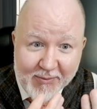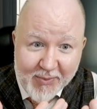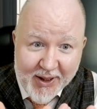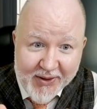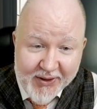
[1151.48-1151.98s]

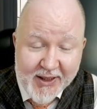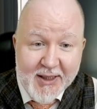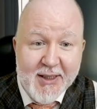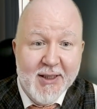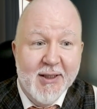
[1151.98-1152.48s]
by
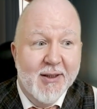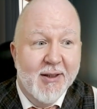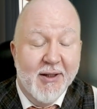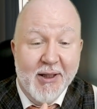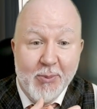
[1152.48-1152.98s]
this,
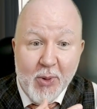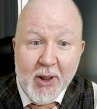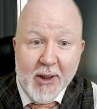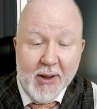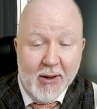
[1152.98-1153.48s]
the
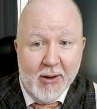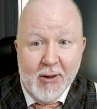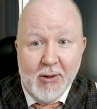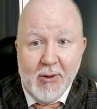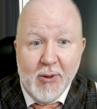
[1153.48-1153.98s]
party
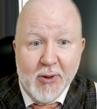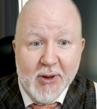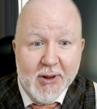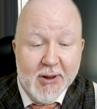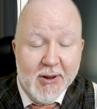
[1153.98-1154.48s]
who
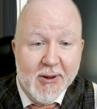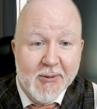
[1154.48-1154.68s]
is